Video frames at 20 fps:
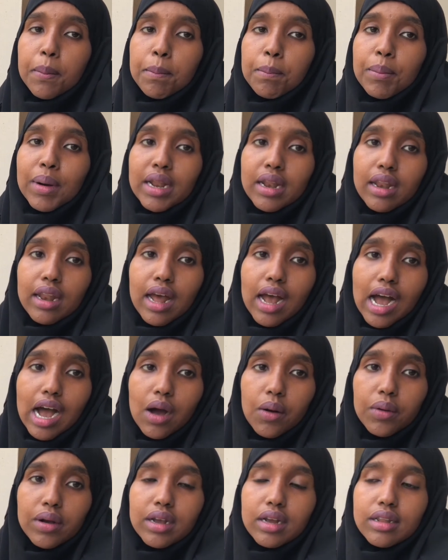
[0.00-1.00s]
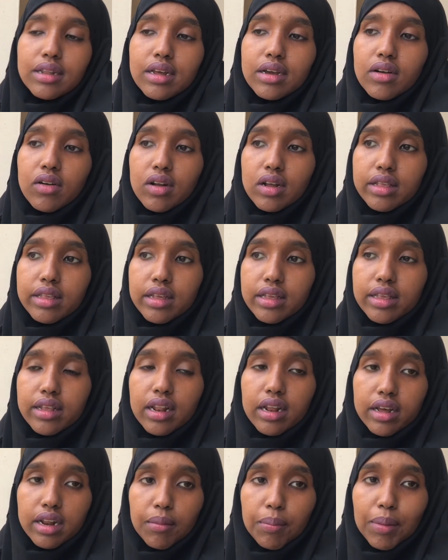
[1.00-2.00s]
But now it decreases a
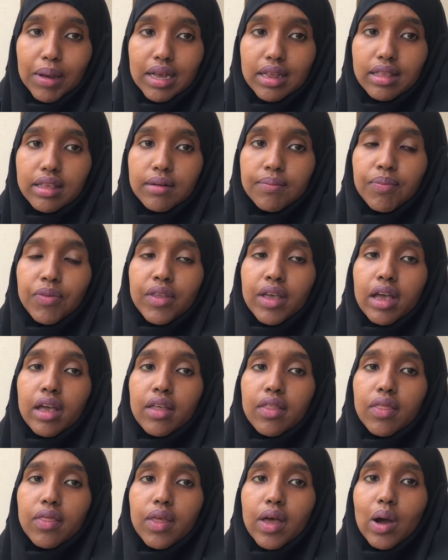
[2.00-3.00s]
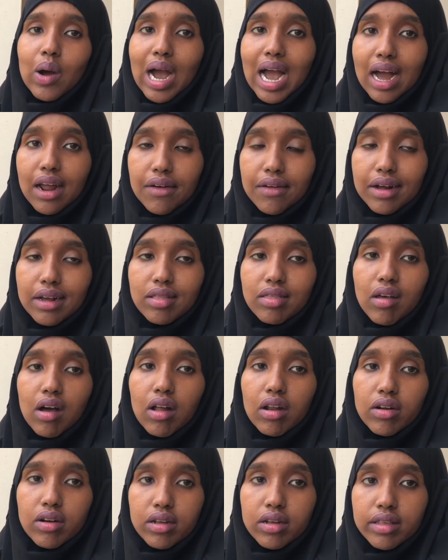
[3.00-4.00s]
little bit. The
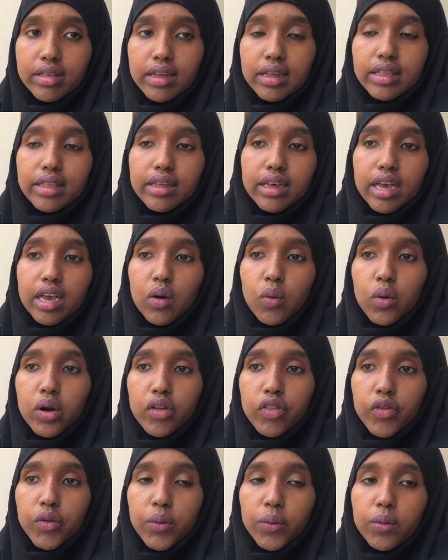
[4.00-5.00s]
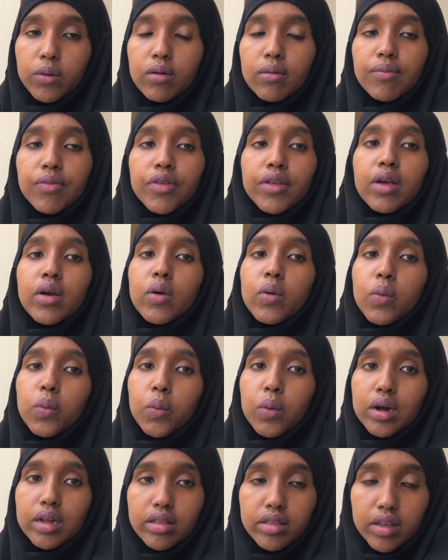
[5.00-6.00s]
$100 is equal to
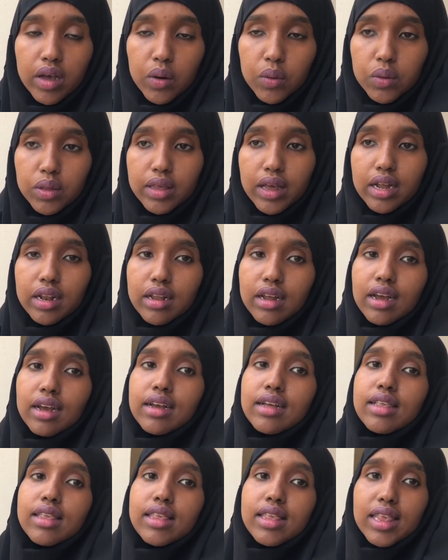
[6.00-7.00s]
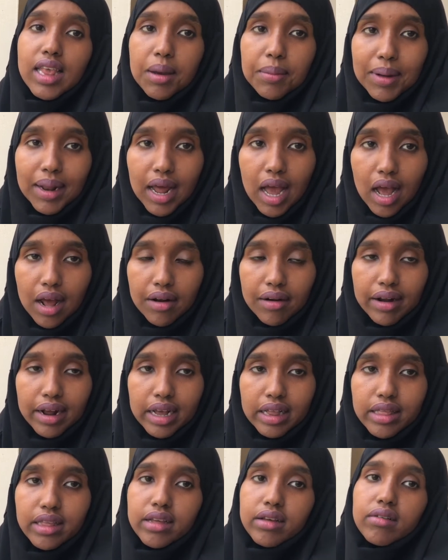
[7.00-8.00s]

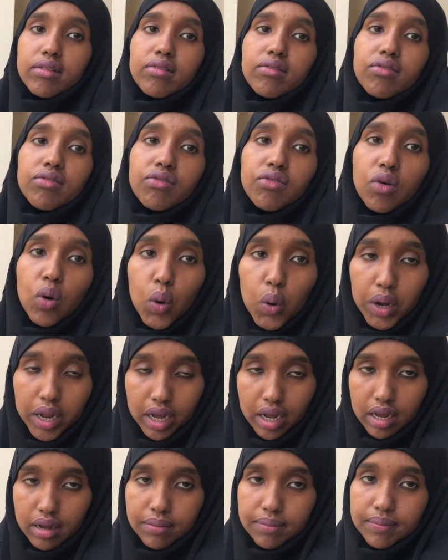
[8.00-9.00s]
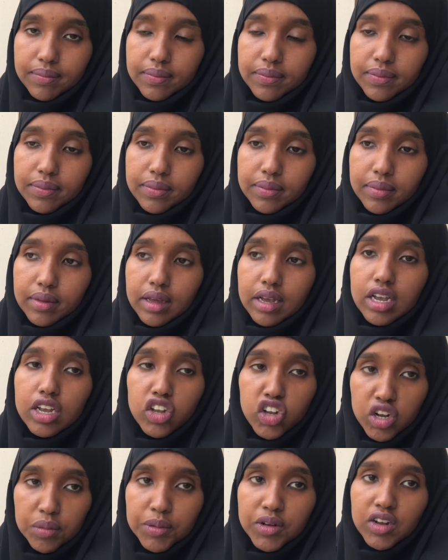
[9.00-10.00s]
1,740
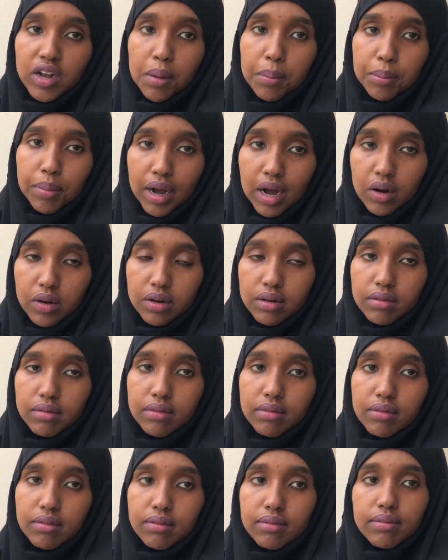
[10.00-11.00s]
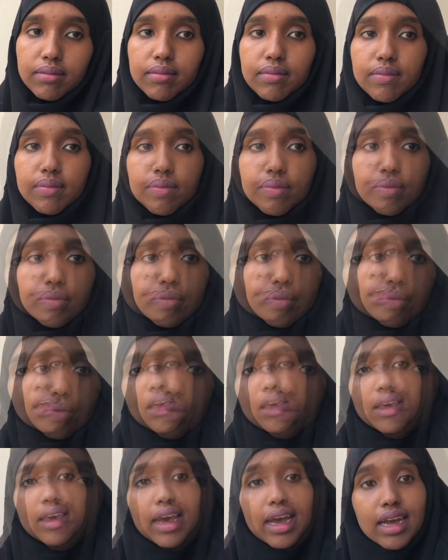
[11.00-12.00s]
Egyptian pound.
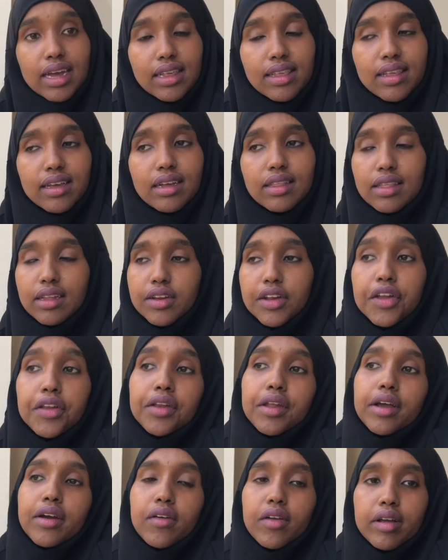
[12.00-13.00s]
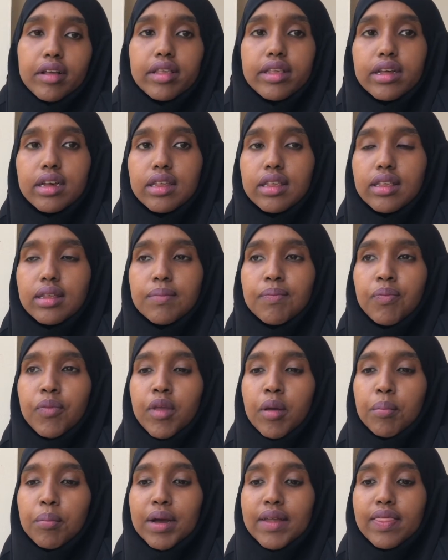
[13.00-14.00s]
Yes, it did decreases,
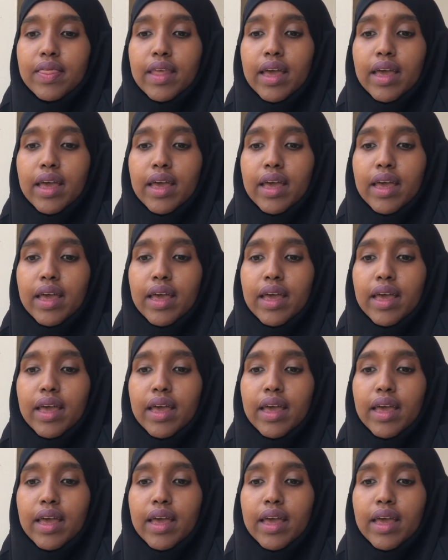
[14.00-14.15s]
but